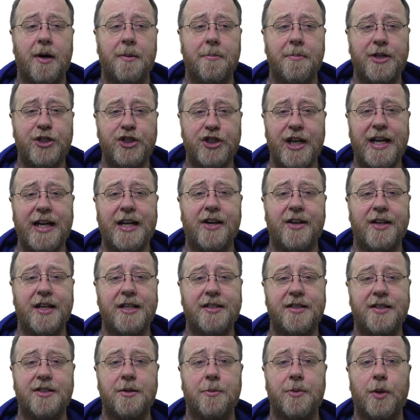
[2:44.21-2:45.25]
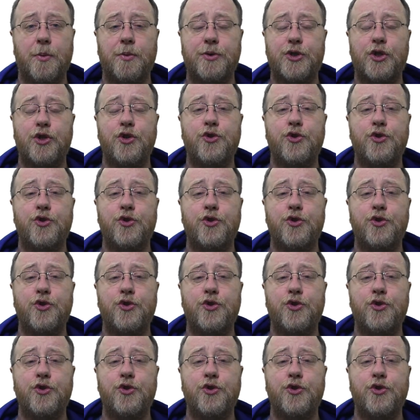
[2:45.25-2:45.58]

a machine learning system that was